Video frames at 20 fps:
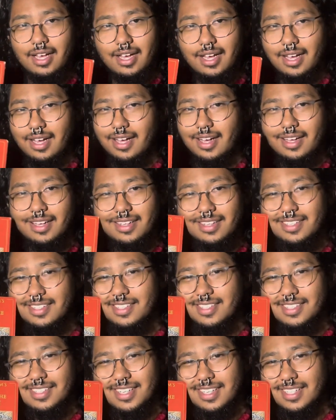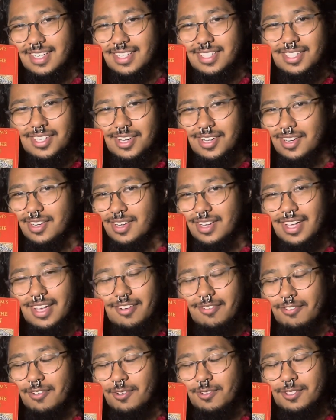uh, such as your
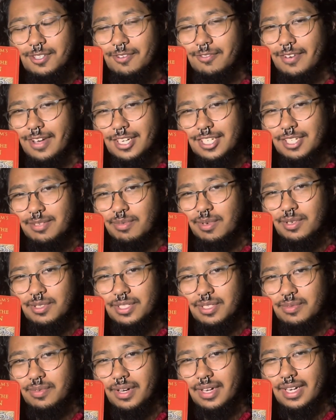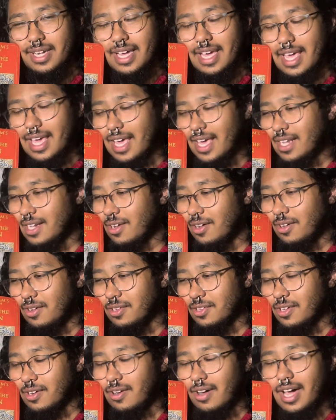fruits and vegetables and whatnot. And all
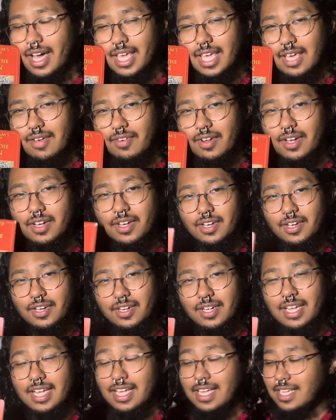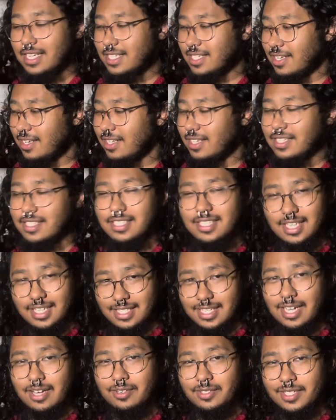in all, I give it good solid 6
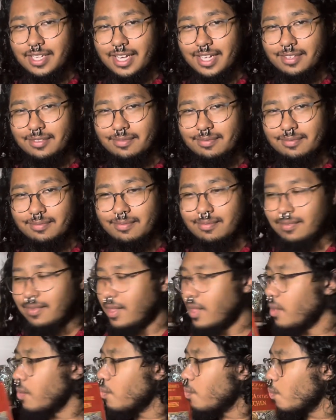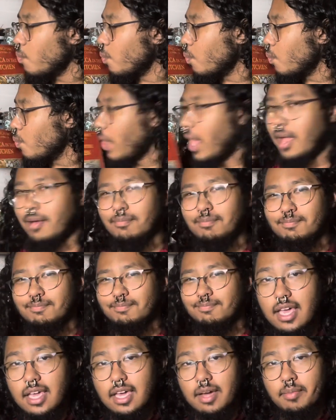out of 10.
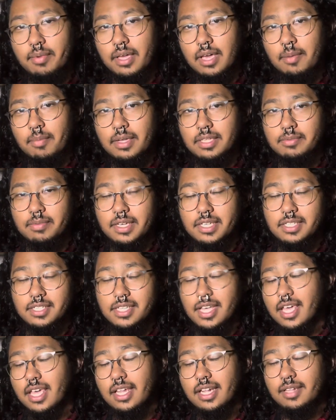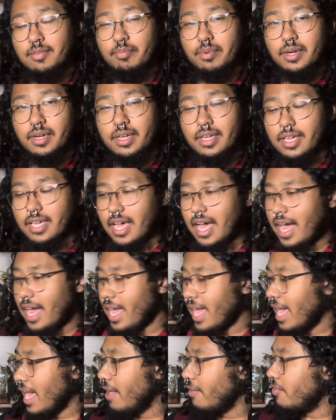And coming up as my second book, I
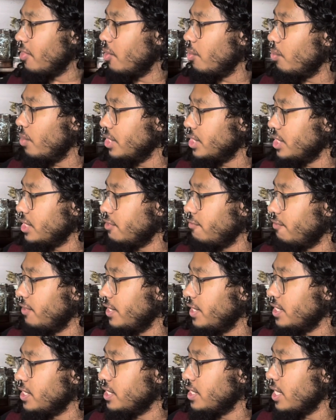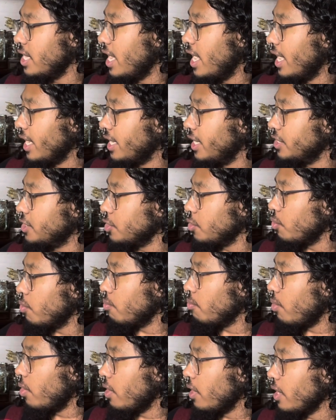have The Witch's Feast, a Kitchen
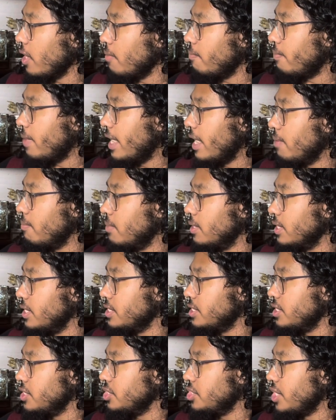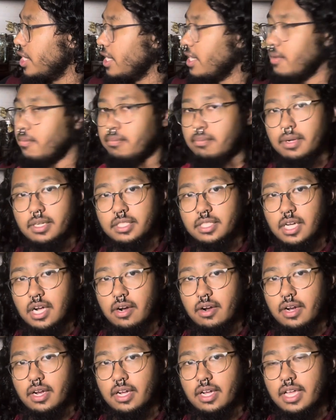Grimoire by Melissa Jane
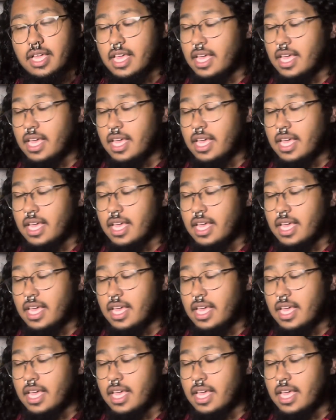Madara.